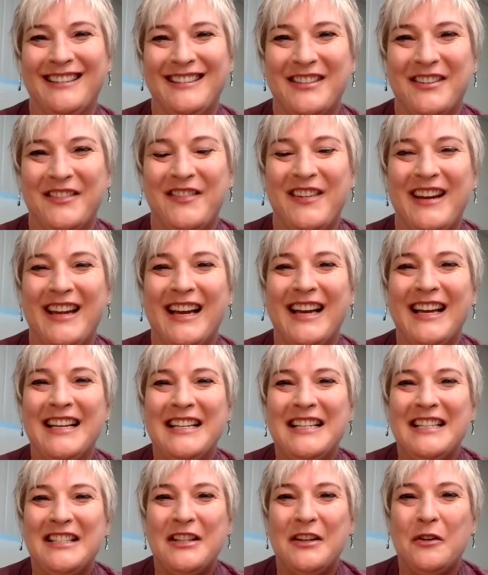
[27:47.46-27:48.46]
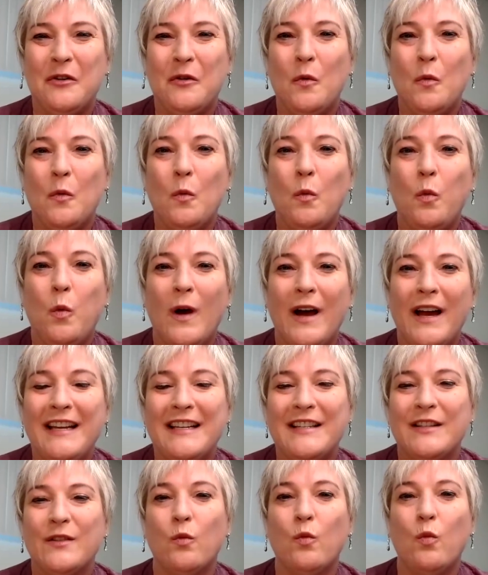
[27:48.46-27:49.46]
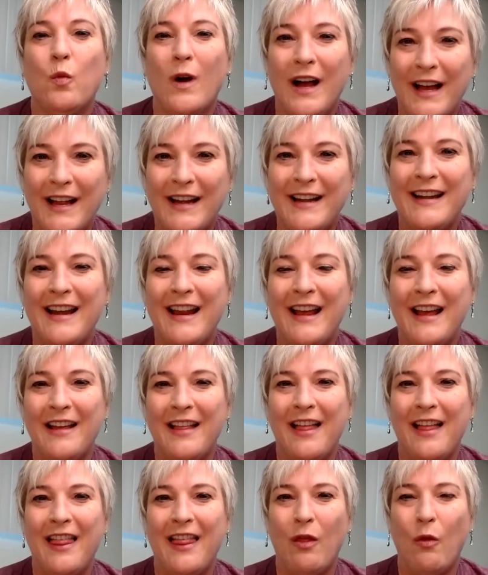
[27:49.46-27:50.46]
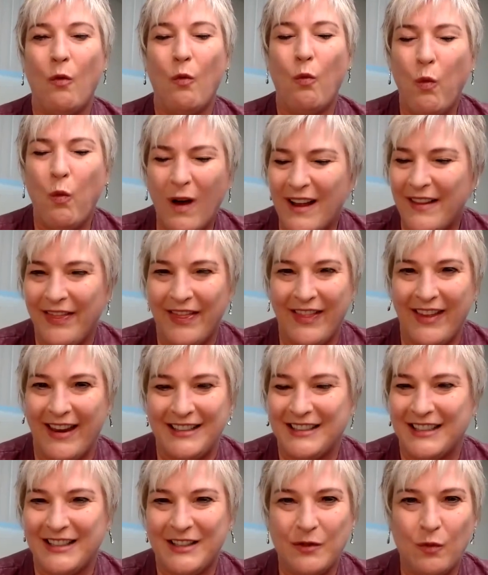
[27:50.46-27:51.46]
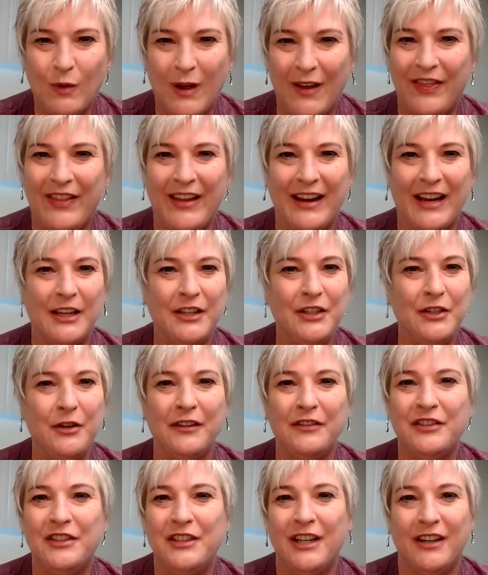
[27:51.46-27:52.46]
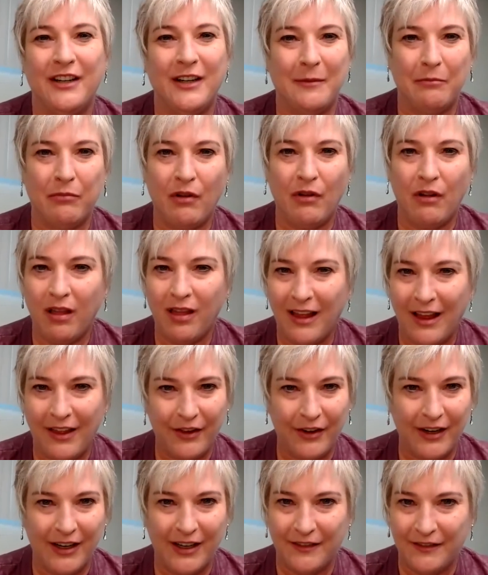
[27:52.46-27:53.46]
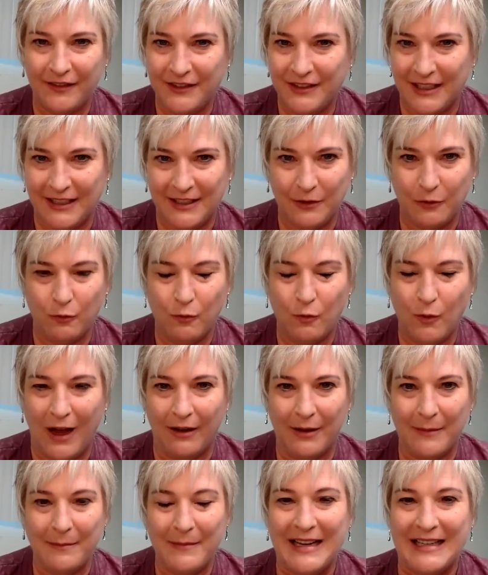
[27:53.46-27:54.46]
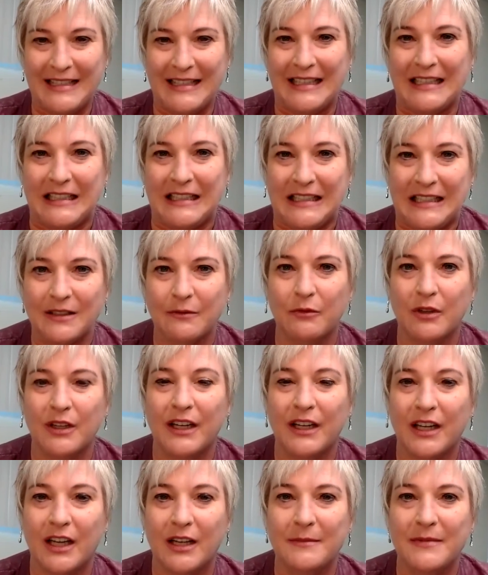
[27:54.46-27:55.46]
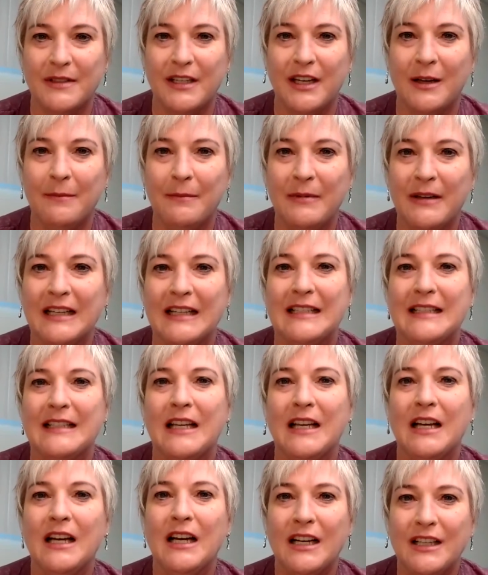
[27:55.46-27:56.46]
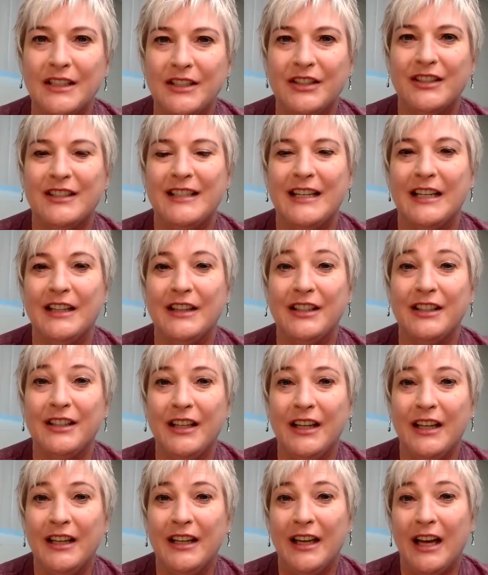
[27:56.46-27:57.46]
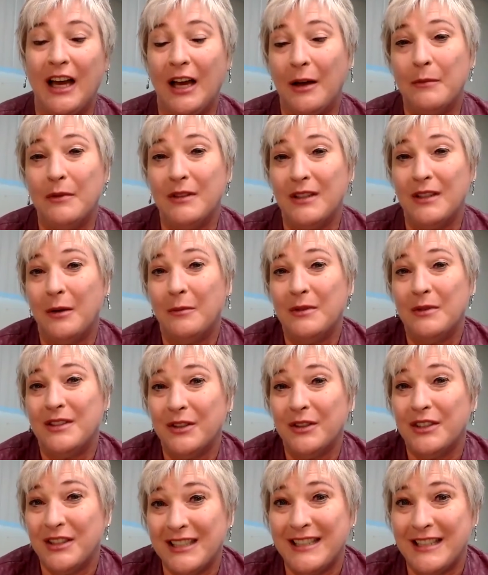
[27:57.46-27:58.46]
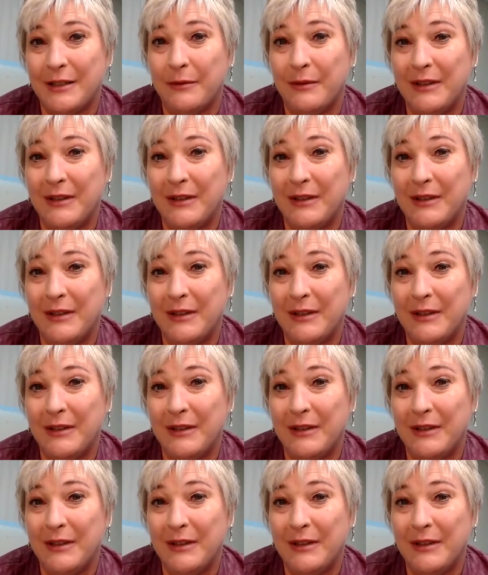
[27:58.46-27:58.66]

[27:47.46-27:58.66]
Sophia. So what is one one thing, just one thing, and you have shared a plethora of just wow amazingness when it comes to helping us understand the almost urgency.